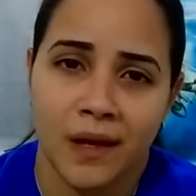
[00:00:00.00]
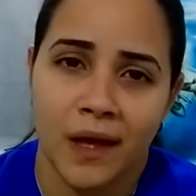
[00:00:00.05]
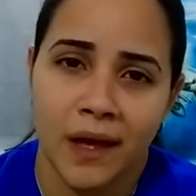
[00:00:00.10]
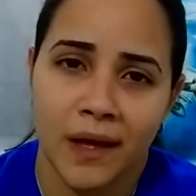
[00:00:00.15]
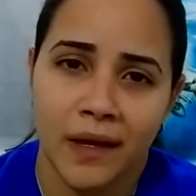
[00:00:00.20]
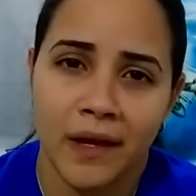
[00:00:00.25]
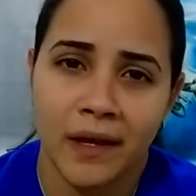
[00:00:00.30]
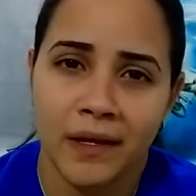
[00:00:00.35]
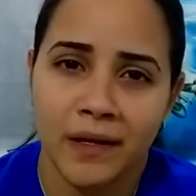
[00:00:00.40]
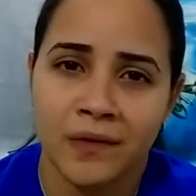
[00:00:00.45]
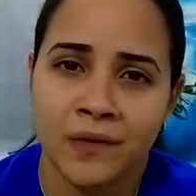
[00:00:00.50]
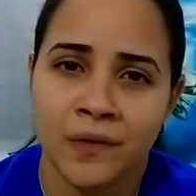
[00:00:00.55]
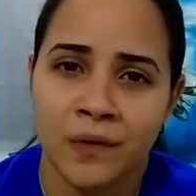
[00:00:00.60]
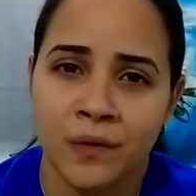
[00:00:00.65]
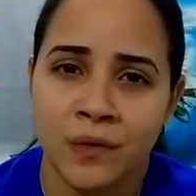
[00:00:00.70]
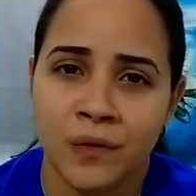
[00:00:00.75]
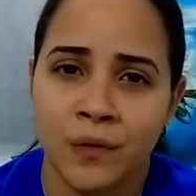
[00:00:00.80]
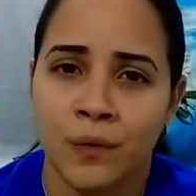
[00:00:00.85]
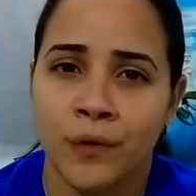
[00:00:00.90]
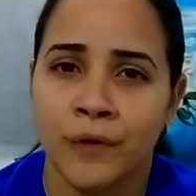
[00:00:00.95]
I kind of
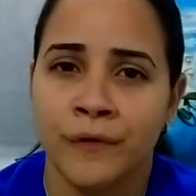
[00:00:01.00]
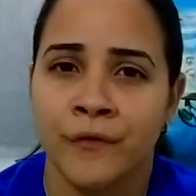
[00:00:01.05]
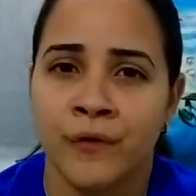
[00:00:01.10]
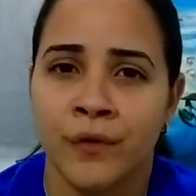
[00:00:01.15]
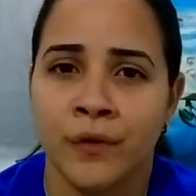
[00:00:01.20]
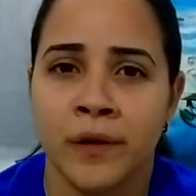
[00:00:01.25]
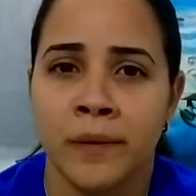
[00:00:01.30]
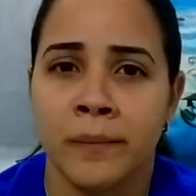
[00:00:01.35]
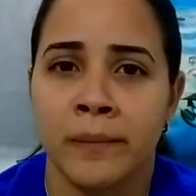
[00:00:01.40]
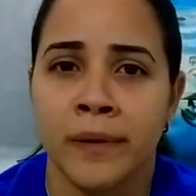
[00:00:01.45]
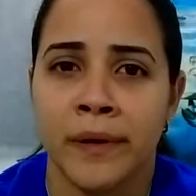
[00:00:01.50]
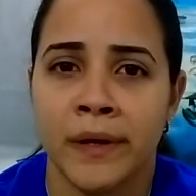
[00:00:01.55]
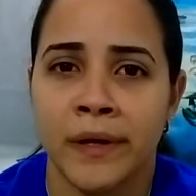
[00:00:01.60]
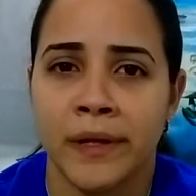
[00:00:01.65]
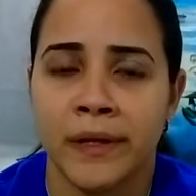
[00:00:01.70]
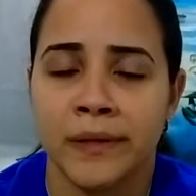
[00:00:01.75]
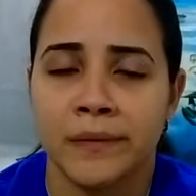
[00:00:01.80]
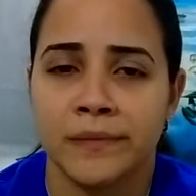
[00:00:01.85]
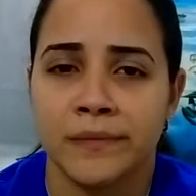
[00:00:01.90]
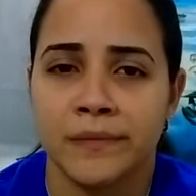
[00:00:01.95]
took the word for it,
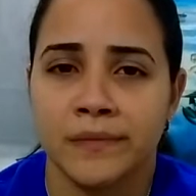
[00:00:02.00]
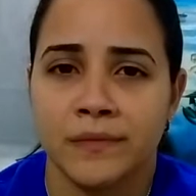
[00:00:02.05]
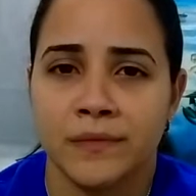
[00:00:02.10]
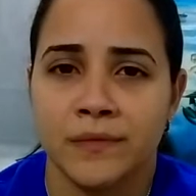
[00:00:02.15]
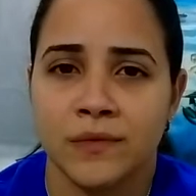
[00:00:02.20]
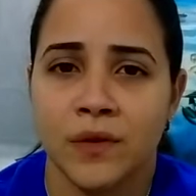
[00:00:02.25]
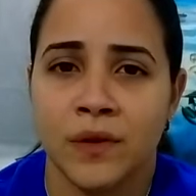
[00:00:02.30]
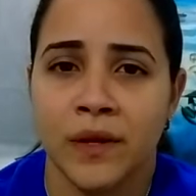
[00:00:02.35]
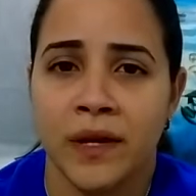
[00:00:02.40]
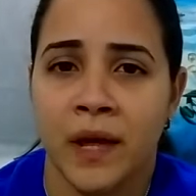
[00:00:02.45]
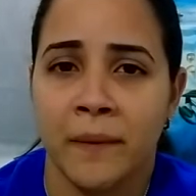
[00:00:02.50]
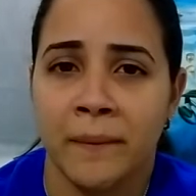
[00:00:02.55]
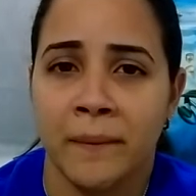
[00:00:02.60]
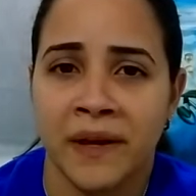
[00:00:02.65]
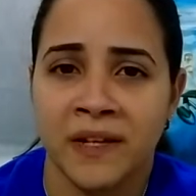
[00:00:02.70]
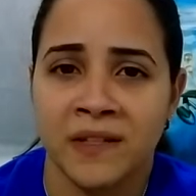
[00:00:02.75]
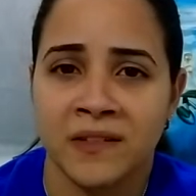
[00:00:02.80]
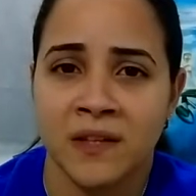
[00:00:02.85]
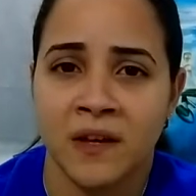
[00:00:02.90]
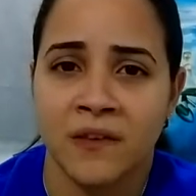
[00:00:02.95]
but looking at
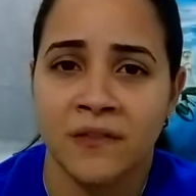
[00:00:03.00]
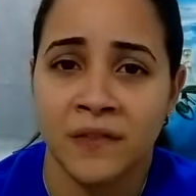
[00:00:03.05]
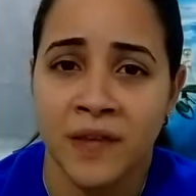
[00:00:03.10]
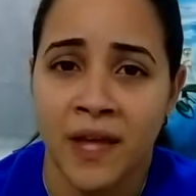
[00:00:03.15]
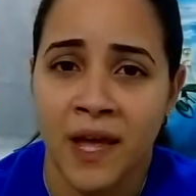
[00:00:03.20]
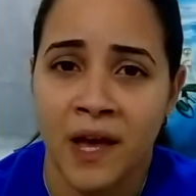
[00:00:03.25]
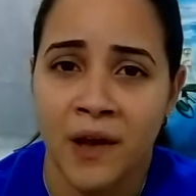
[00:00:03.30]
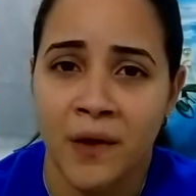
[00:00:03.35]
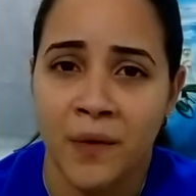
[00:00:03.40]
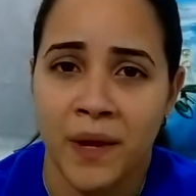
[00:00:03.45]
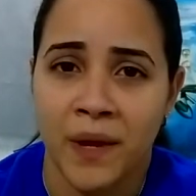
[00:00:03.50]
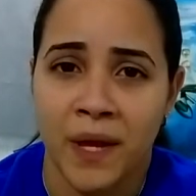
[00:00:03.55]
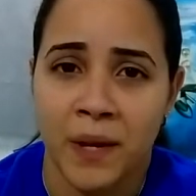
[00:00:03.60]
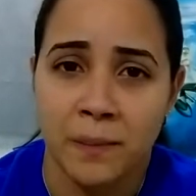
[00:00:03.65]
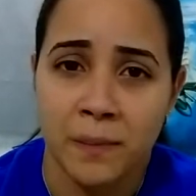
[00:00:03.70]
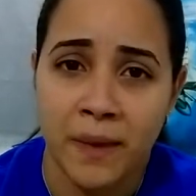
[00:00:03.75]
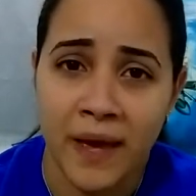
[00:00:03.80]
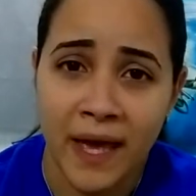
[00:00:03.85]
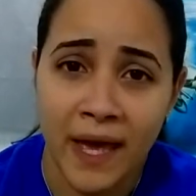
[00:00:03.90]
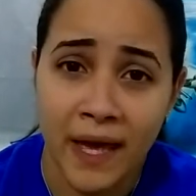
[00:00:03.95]
myself now
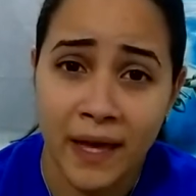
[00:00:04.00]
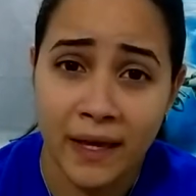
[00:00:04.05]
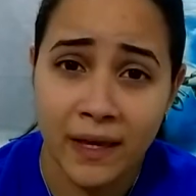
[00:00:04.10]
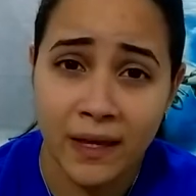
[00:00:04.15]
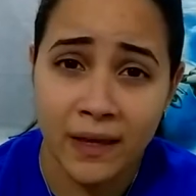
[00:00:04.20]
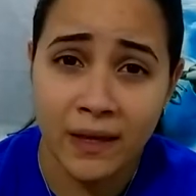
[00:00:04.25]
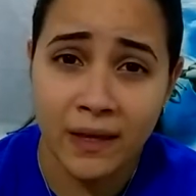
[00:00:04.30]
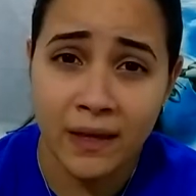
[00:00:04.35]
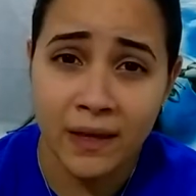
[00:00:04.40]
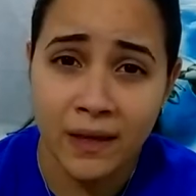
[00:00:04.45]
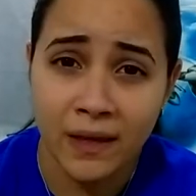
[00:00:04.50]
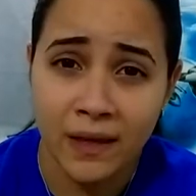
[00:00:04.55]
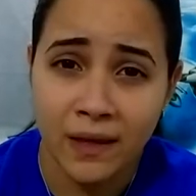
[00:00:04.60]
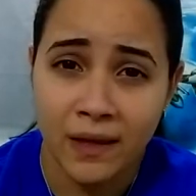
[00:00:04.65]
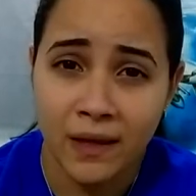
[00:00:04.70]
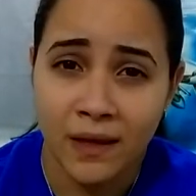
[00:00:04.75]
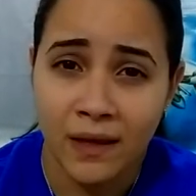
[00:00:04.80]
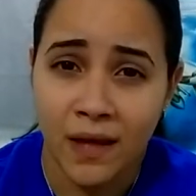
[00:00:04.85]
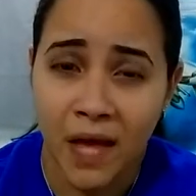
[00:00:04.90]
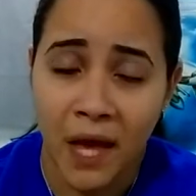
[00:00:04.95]
and back,
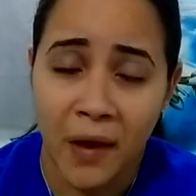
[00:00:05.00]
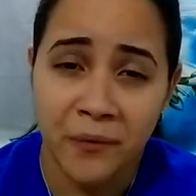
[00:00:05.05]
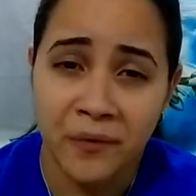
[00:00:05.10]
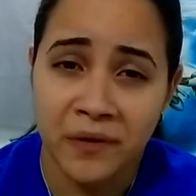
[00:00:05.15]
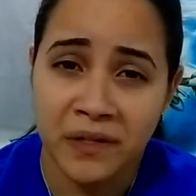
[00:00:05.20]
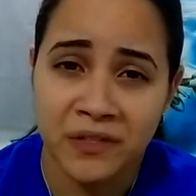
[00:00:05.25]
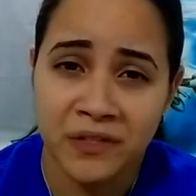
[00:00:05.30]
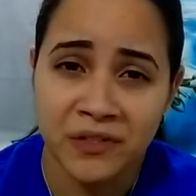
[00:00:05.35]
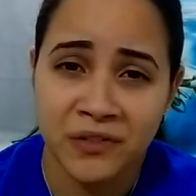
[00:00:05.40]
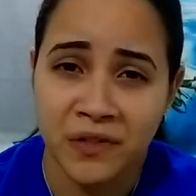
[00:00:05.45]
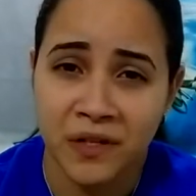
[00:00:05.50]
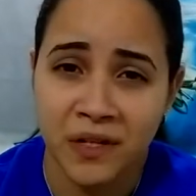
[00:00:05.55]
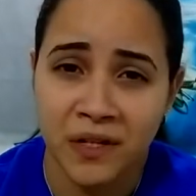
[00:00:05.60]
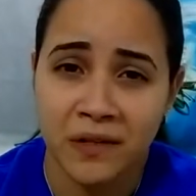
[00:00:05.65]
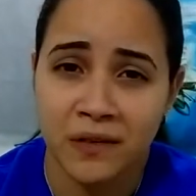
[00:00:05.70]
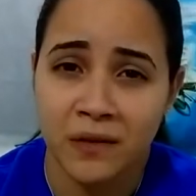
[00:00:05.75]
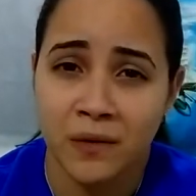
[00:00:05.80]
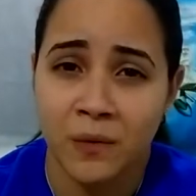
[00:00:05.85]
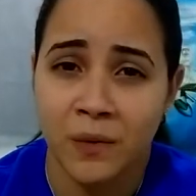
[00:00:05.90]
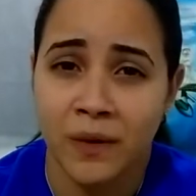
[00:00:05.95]
I wouldn't
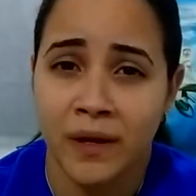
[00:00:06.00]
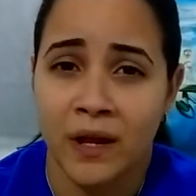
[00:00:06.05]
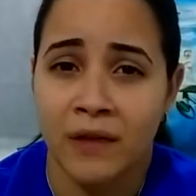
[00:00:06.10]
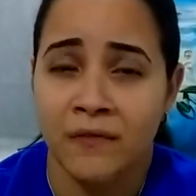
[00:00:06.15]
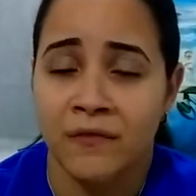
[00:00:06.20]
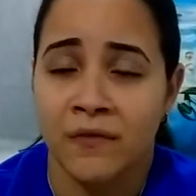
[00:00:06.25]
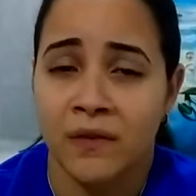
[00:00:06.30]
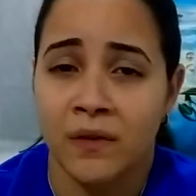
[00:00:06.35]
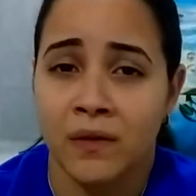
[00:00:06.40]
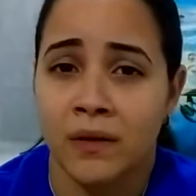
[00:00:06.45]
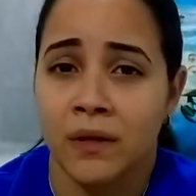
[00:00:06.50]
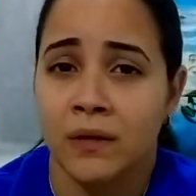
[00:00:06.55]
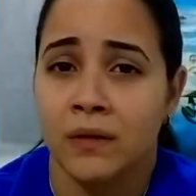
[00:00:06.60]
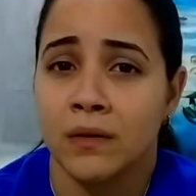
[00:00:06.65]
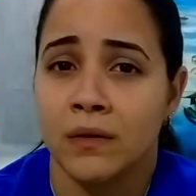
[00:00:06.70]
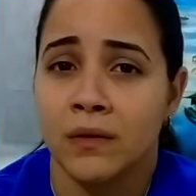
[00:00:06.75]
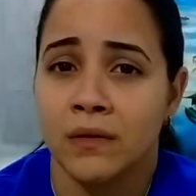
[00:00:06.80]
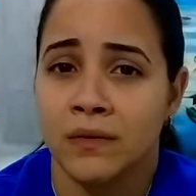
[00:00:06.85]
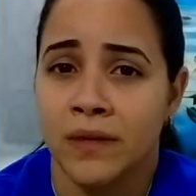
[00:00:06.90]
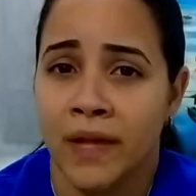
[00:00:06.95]
trade the way I feel
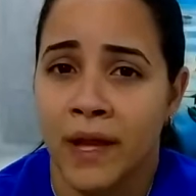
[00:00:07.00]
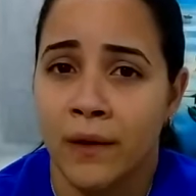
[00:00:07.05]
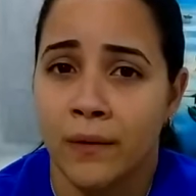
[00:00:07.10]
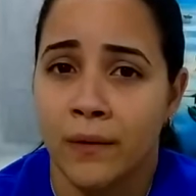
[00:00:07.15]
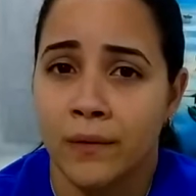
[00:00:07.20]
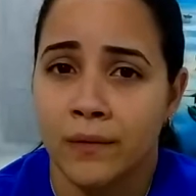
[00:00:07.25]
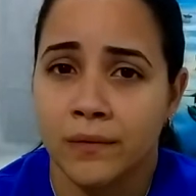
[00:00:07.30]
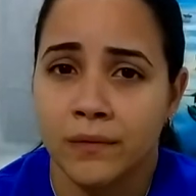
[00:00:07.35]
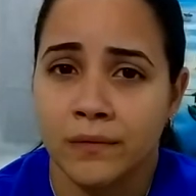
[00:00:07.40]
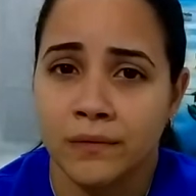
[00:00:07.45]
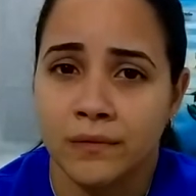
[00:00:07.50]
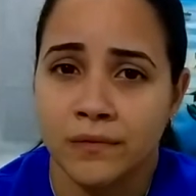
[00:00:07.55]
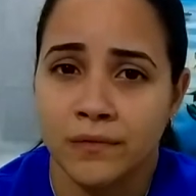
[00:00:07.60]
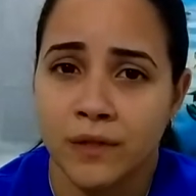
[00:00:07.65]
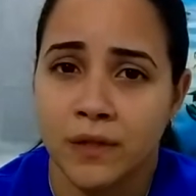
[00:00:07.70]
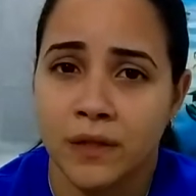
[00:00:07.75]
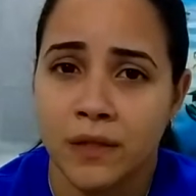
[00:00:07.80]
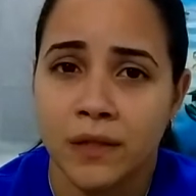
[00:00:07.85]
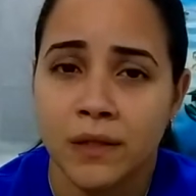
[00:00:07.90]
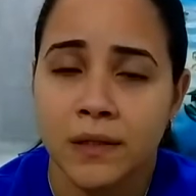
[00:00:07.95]
and look now,
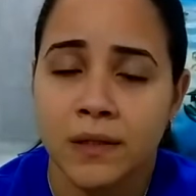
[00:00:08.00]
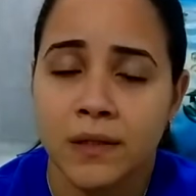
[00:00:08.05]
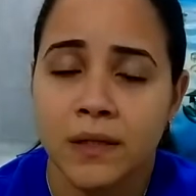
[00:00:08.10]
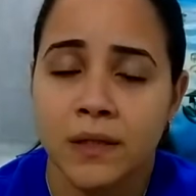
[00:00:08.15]
really.